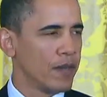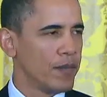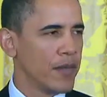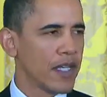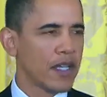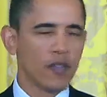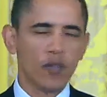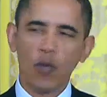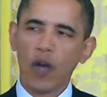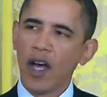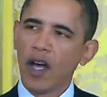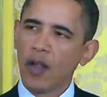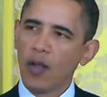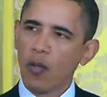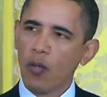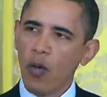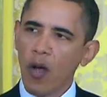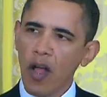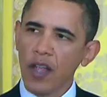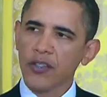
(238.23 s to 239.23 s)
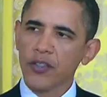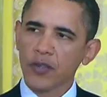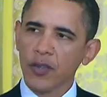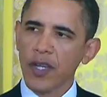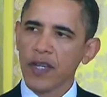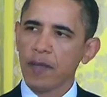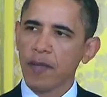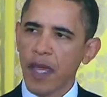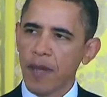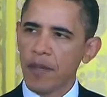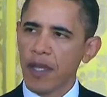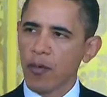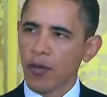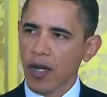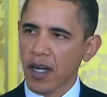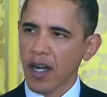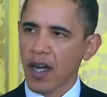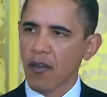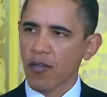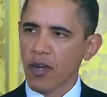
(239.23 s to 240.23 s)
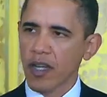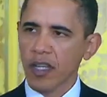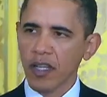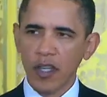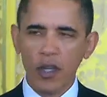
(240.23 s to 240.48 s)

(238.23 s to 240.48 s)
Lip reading: Because while Wall Street may be recovering,